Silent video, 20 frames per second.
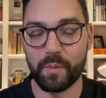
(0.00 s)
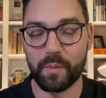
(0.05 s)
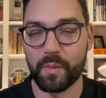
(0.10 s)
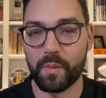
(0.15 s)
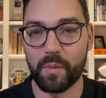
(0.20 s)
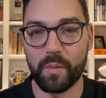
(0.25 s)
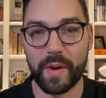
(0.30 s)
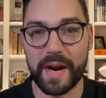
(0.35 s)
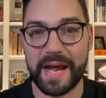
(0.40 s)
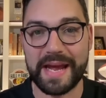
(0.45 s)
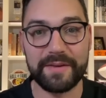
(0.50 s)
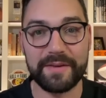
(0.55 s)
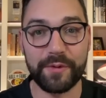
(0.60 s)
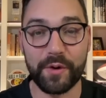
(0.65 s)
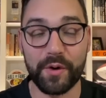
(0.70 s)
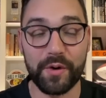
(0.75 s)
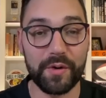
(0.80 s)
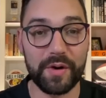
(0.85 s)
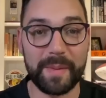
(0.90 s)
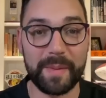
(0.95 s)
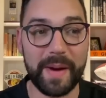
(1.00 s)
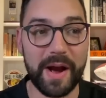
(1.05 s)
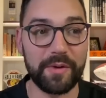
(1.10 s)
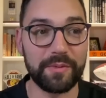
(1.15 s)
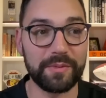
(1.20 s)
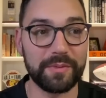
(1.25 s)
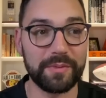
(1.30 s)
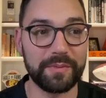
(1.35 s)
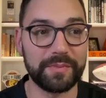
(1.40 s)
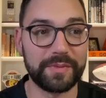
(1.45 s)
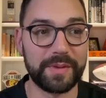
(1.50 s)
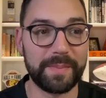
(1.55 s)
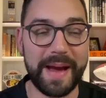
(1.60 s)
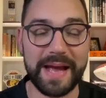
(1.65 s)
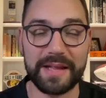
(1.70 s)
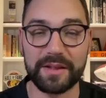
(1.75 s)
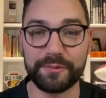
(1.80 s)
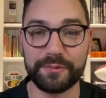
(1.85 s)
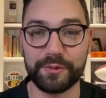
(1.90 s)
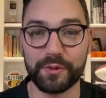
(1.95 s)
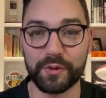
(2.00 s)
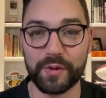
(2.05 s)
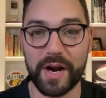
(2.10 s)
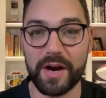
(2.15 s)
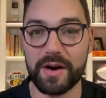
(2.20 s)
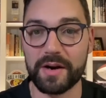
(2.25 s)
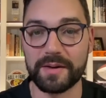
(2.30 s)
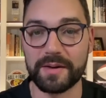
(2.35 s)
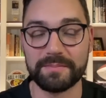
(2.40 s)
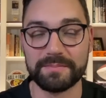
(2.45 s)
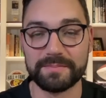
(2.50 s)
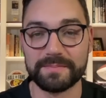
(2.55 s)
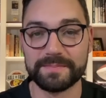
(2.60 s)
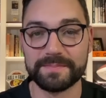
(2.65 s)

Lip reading: what I have heard about the Matt LaFleur era,